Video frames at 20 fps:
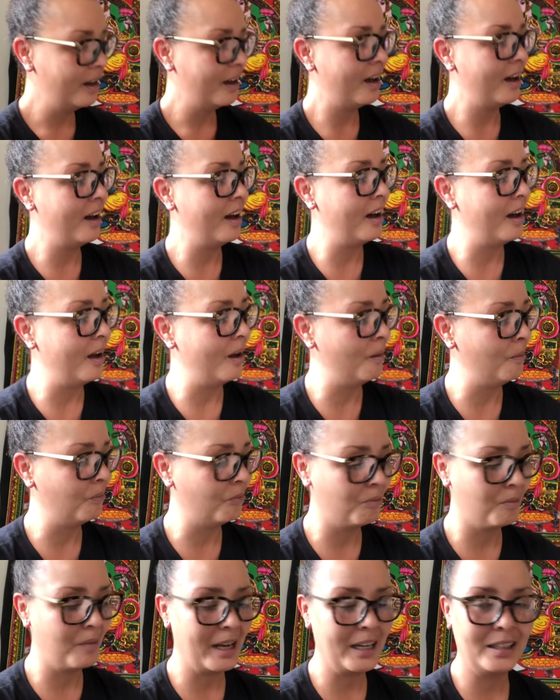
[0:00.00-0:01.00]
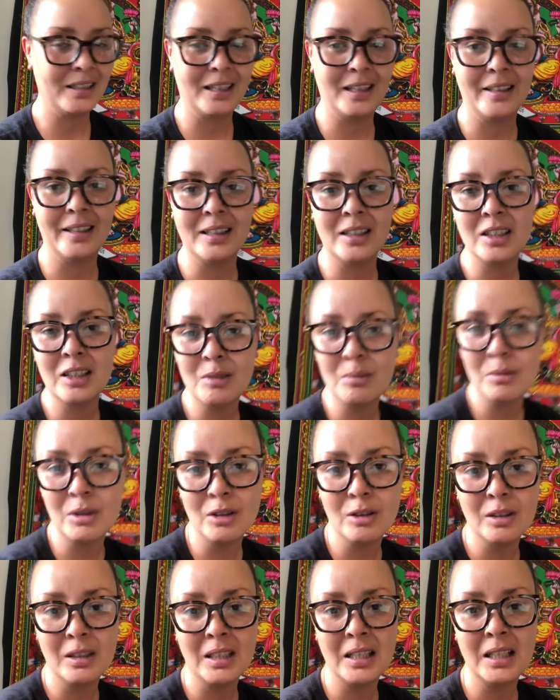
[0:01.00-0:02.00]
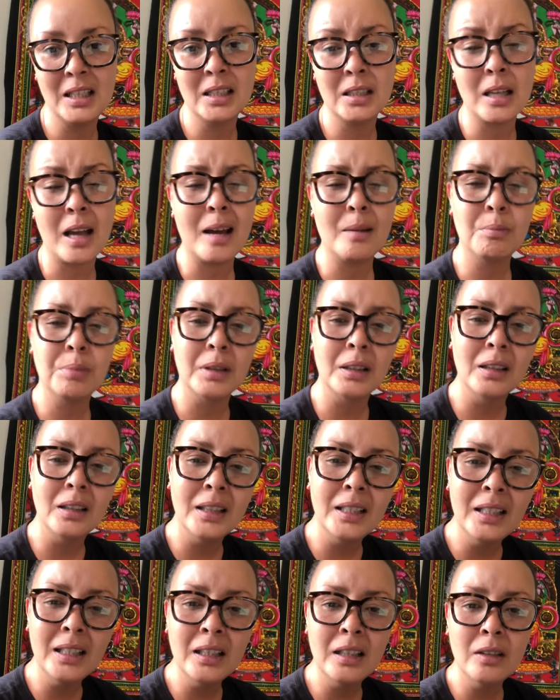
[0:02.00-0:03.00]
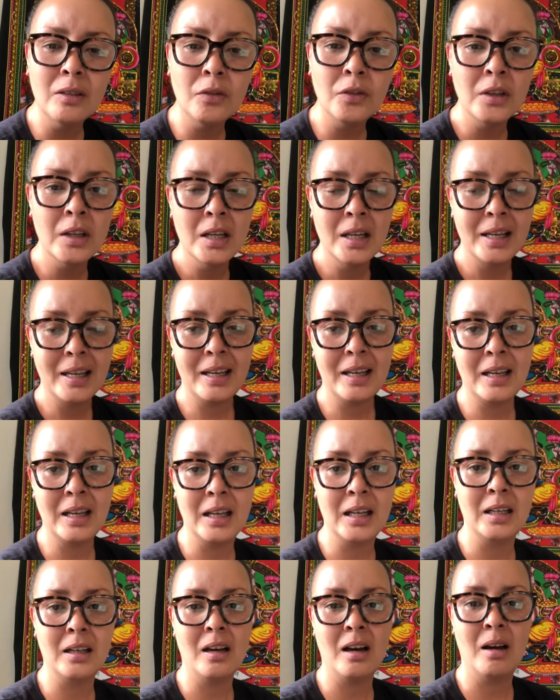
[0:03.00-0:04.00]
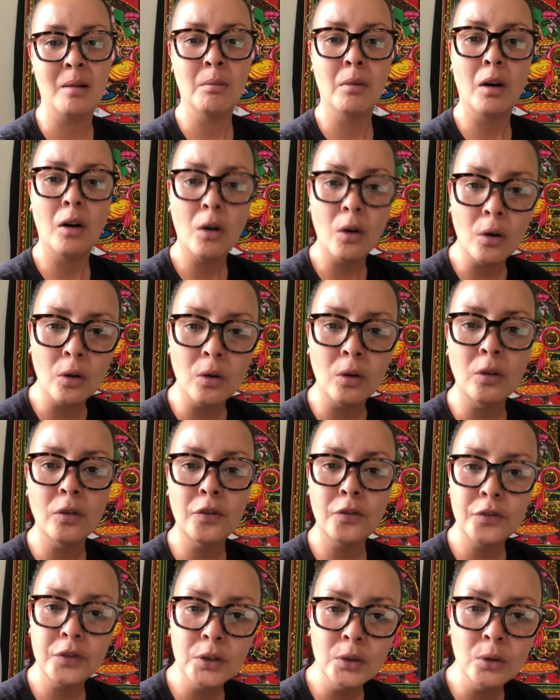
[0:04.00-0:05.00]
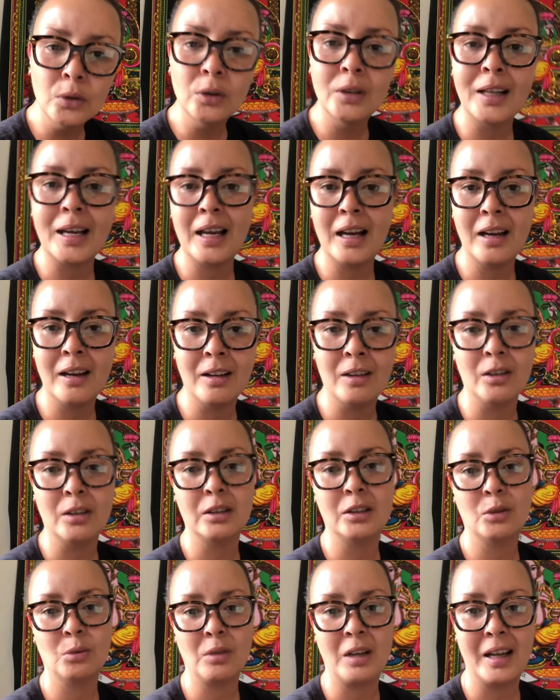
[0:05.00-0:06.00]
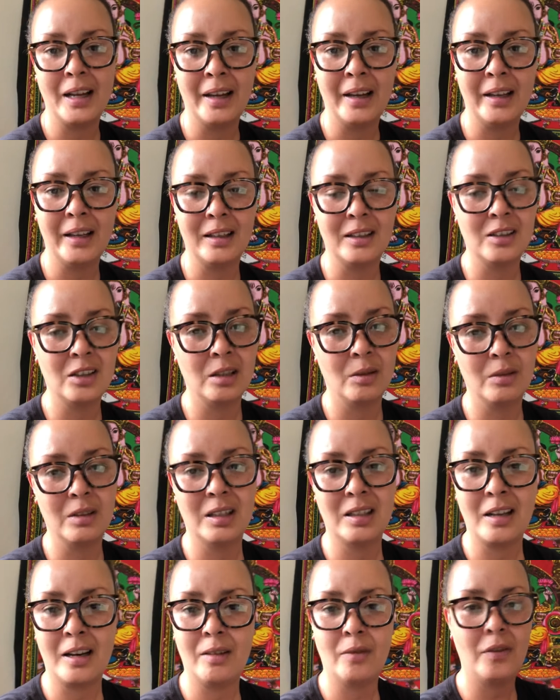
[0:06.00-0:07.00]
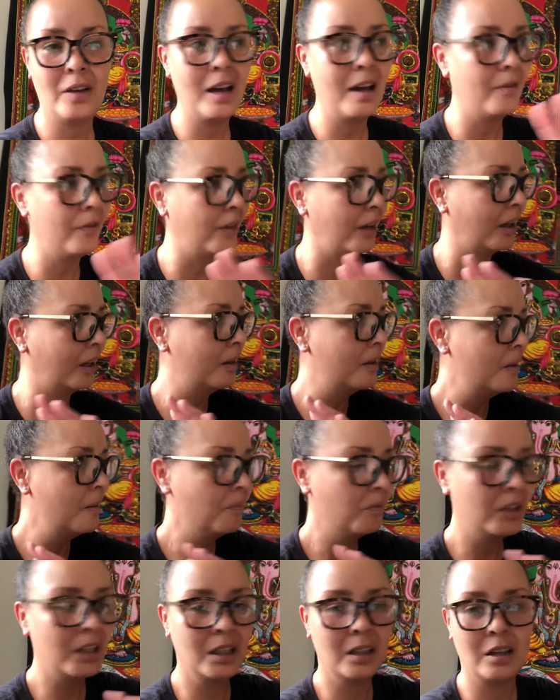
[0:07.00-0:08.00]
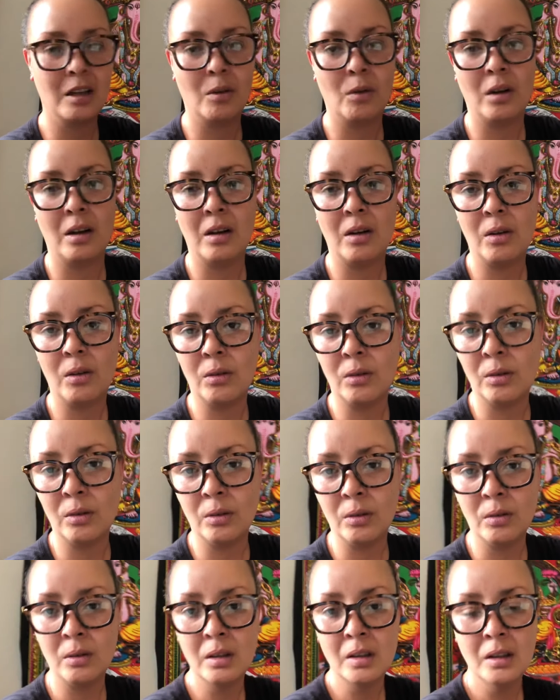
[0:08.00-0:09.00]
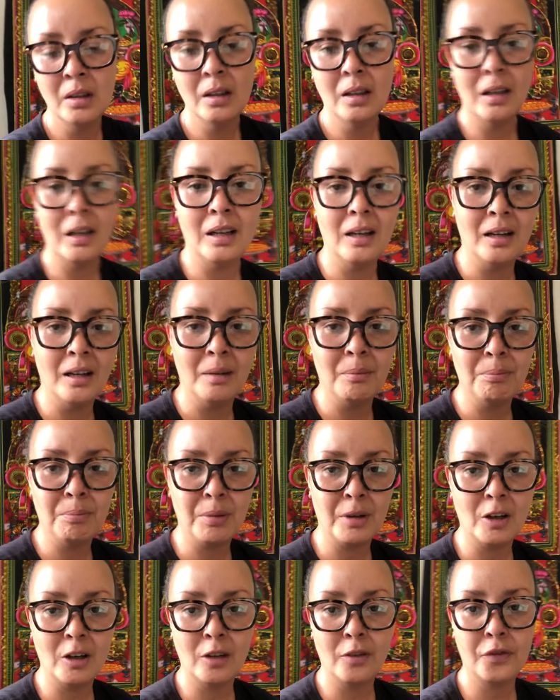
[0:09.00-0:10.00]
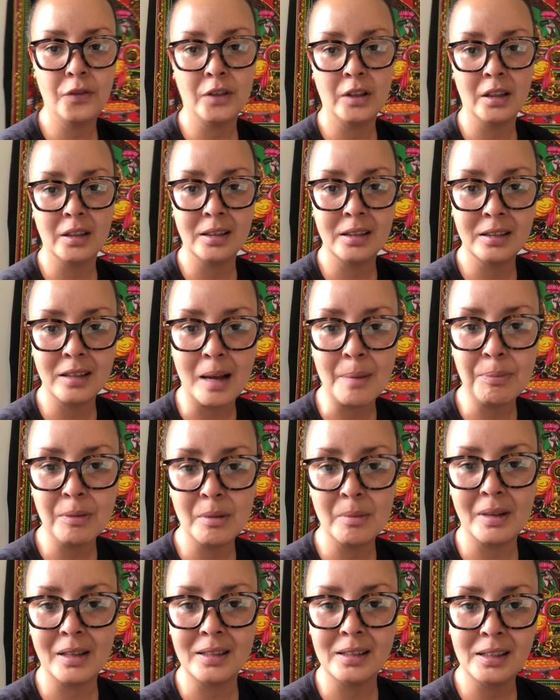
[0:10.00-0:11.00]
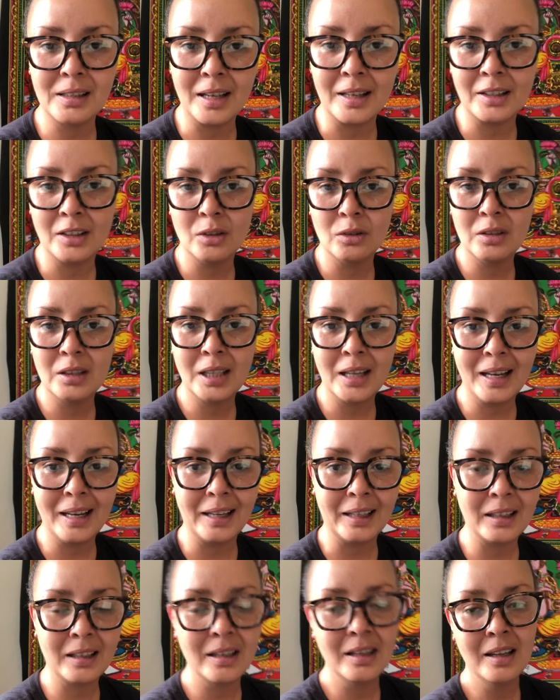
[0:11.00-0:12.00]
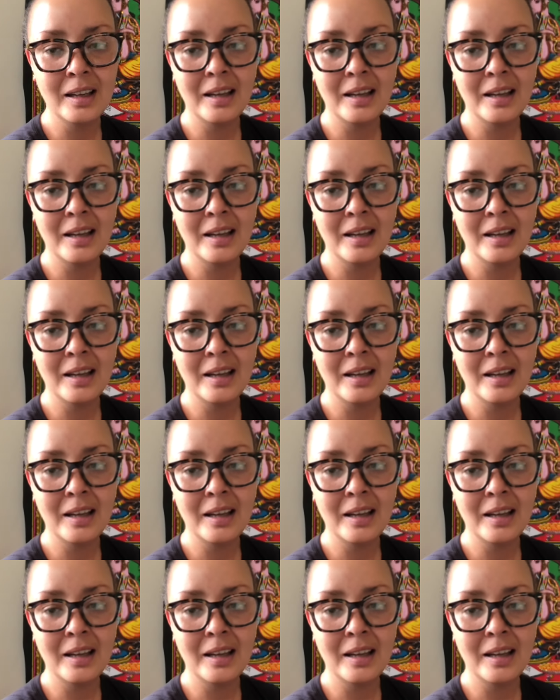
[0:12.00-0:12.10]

um, my daily smoothies. I believe in um, whole food health, right? And so instead of having, you know, a whole uh, bar full of supplements that you take